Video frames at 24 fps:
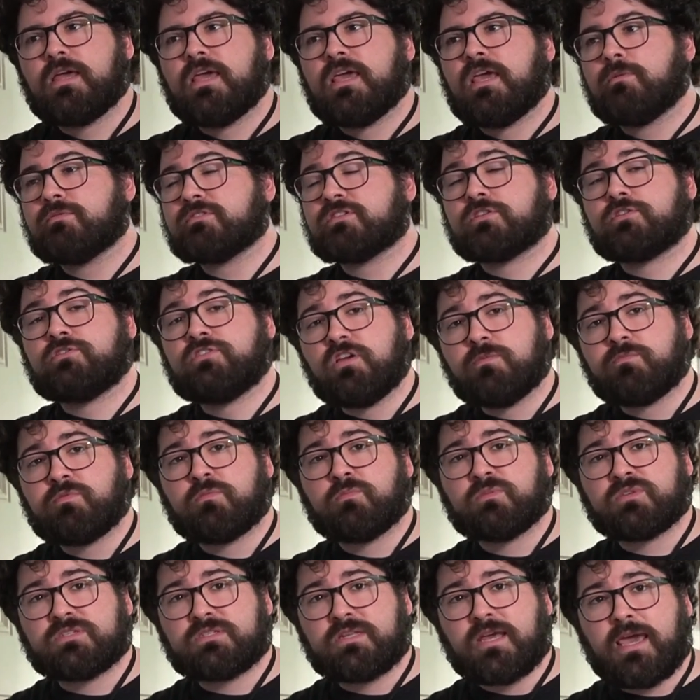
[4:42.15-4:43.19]
It was a stupid
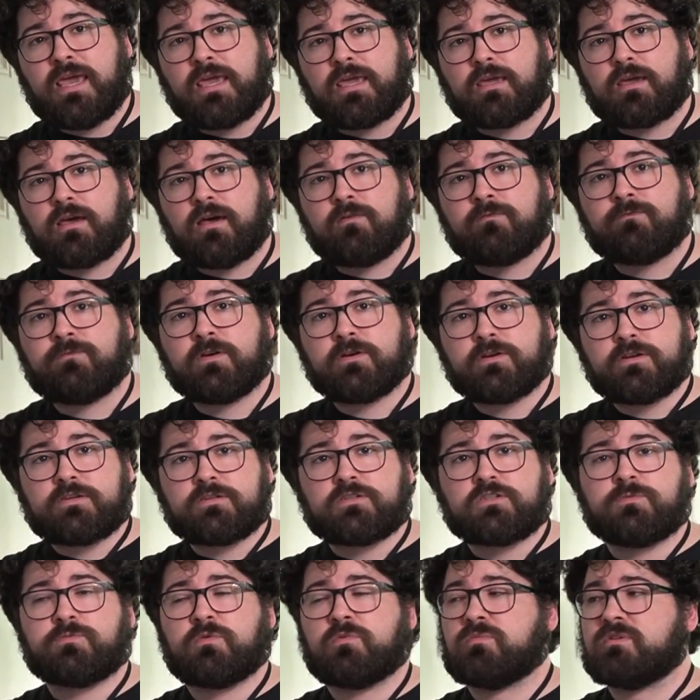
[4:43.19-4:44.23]
mistake, a very
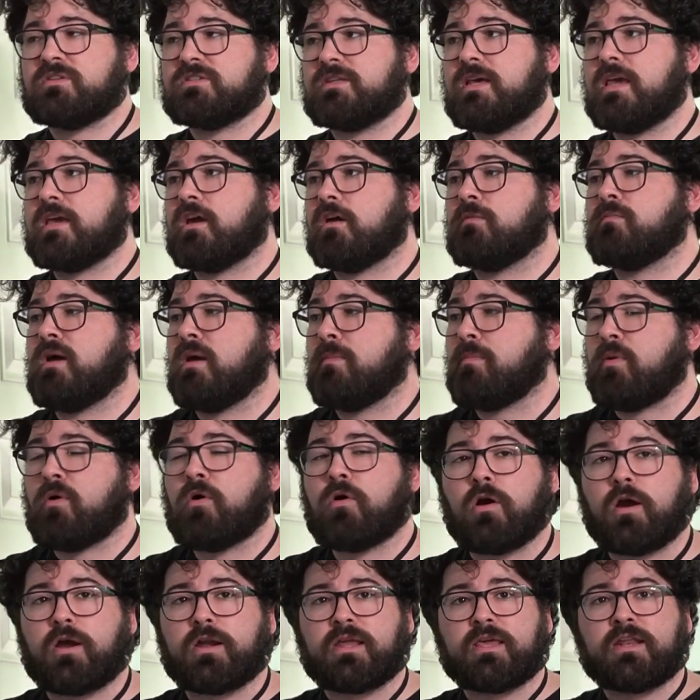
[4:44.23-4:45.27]
stupid mistake on my
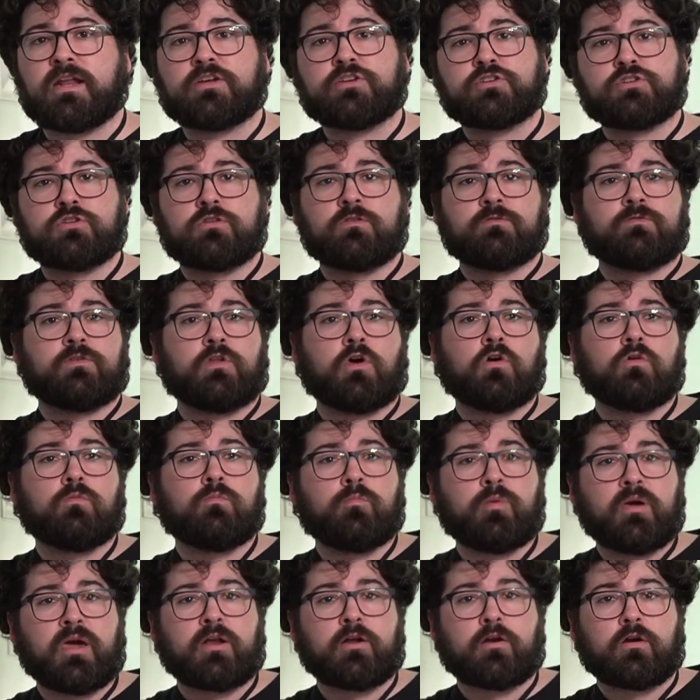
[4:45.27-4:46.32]
part, and I should have known
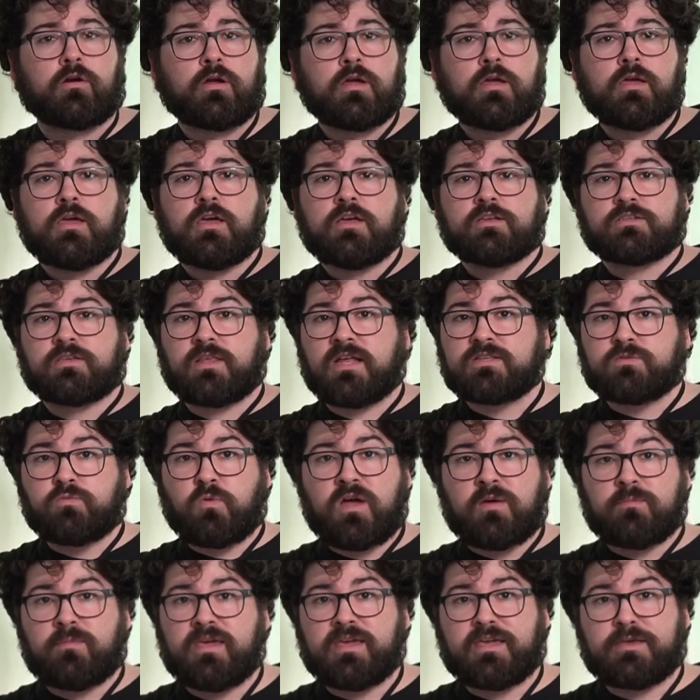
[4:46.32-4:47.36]
better. So that's why
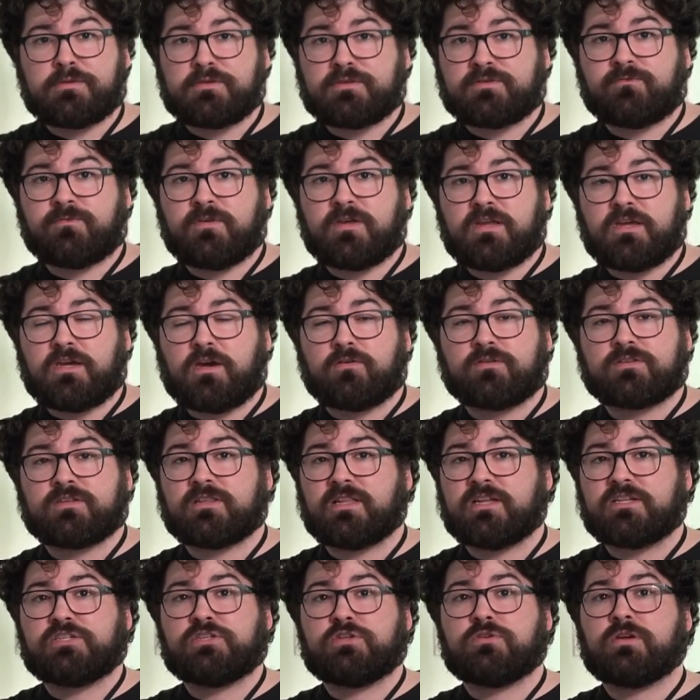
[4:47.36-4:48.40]
I'm making this video, to
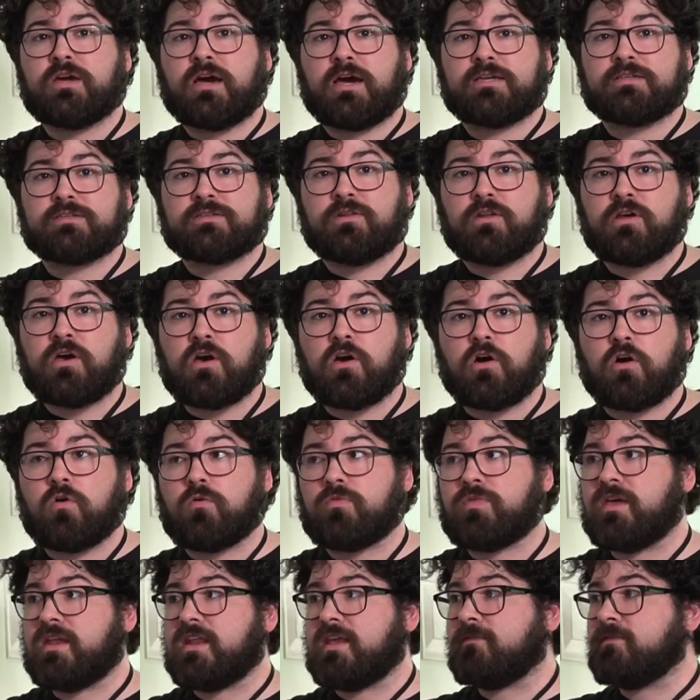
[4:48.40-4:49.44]
let you guys know
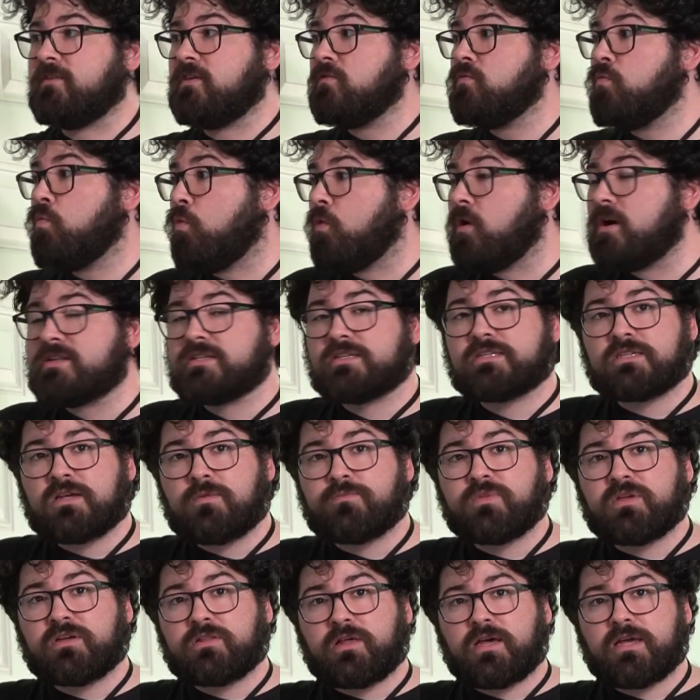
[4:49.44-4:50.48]
that if you want
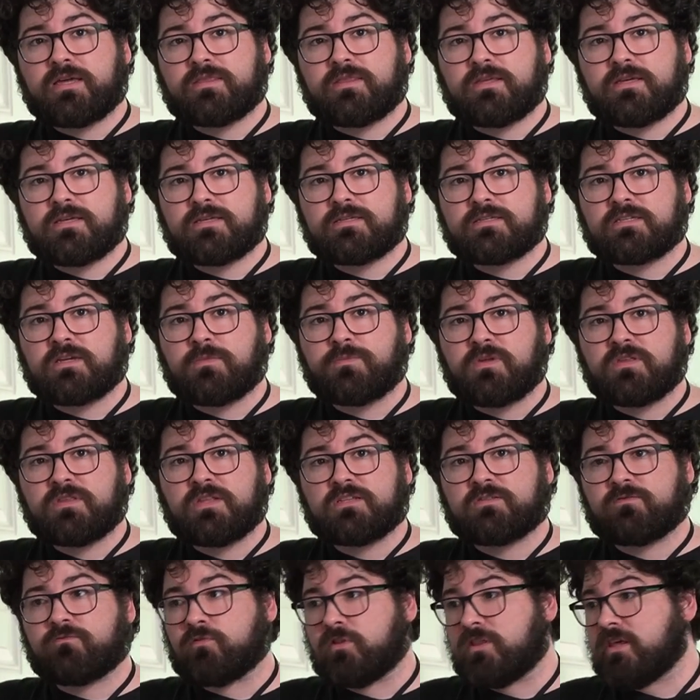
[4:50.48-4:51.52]
something like this, something
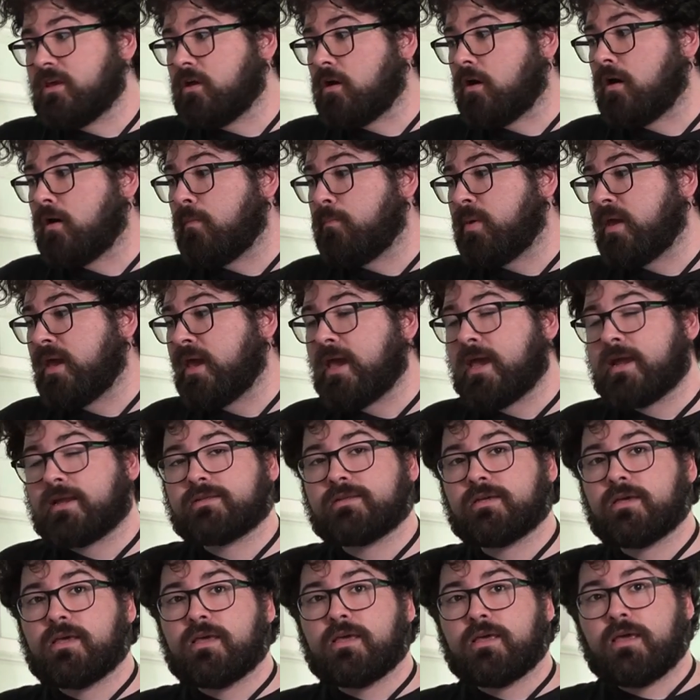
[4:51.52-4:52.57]
that's really
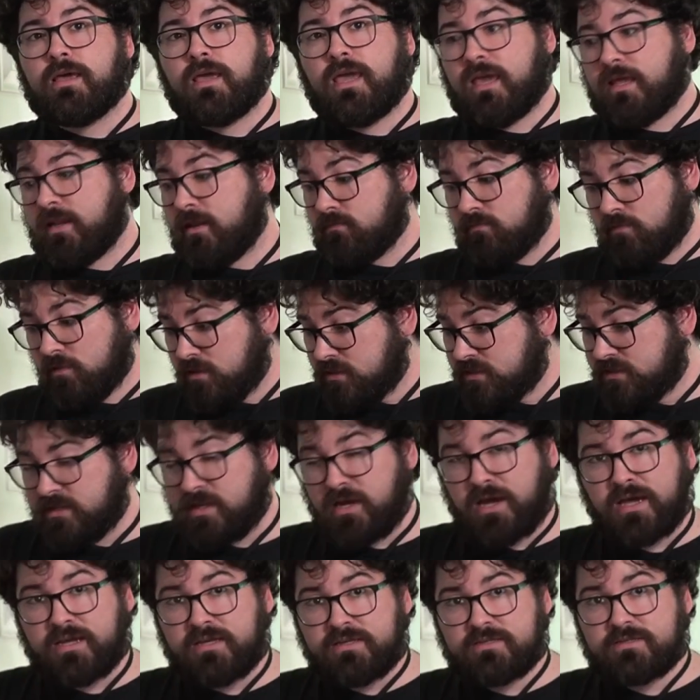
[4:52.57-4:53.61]
compact, and it looks
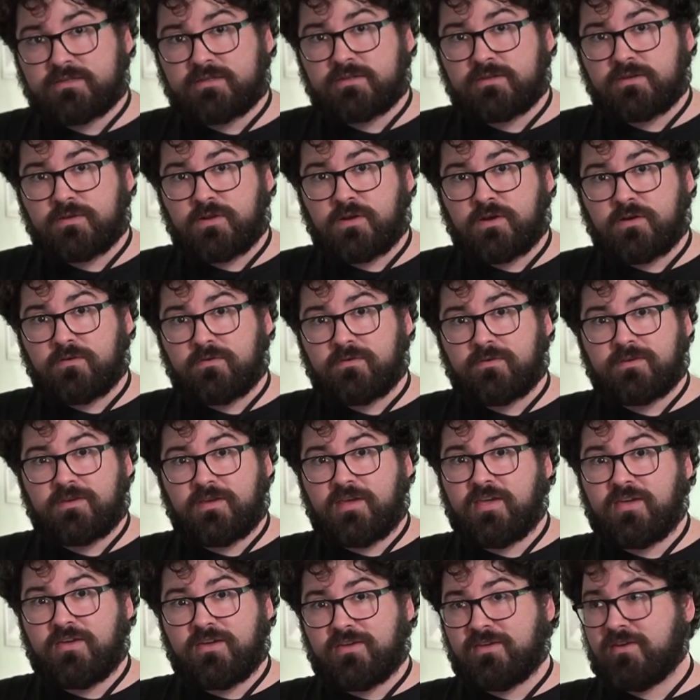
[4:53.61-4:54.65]
nice, you know,
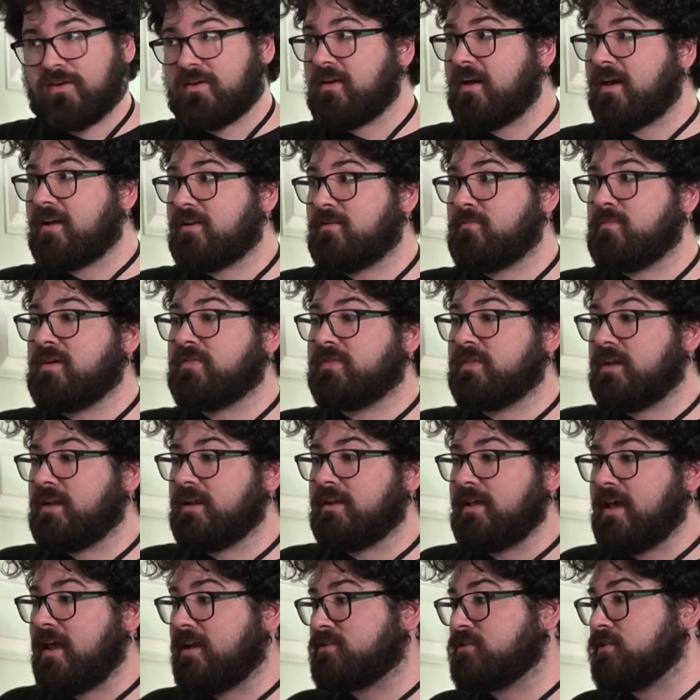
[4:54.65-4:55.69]
you got to admit that
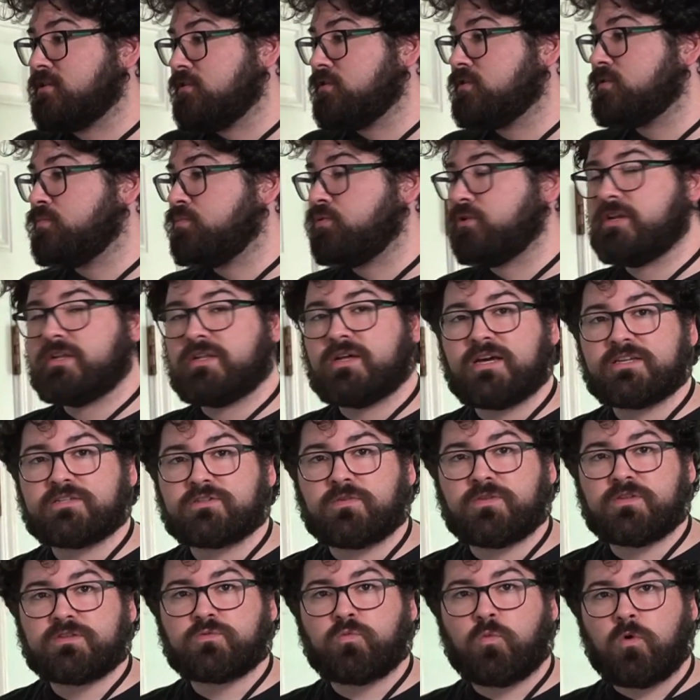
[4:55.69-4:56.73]
it actually looks pretty nice
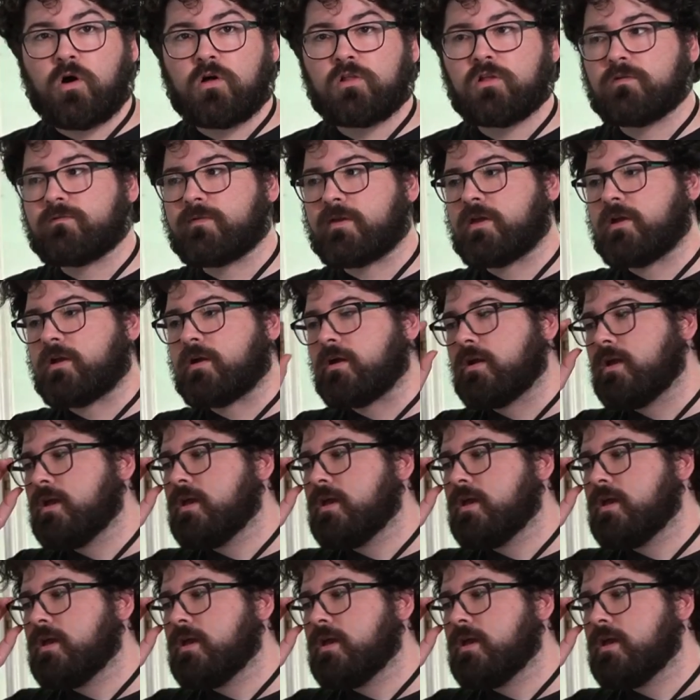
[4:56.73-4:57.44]
on this wall over here.